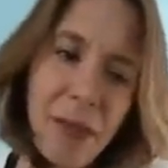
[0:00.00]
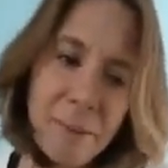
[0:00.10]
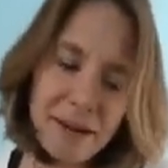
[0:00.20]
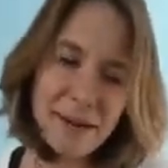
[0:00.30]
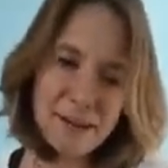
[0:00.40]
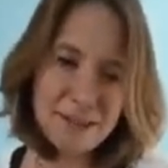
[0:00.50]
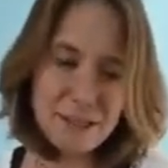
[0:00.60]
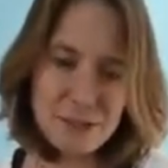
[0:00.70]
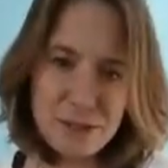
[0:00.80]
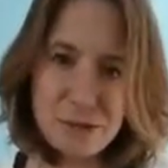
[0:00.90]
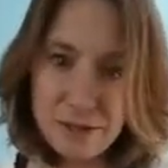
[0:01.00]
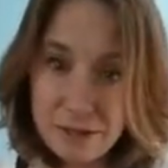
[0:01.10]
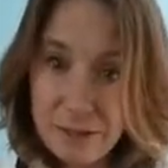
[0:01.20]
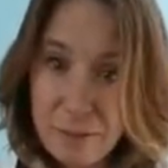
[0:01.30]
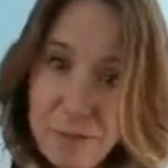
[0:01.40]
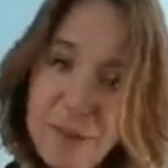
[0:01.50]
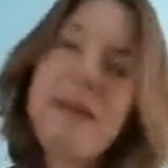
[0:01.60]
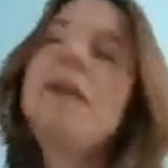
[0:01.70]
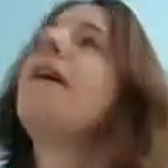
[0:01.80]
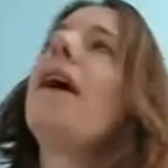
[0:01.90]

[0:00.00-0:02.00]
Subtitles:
and I thought this was a really great point,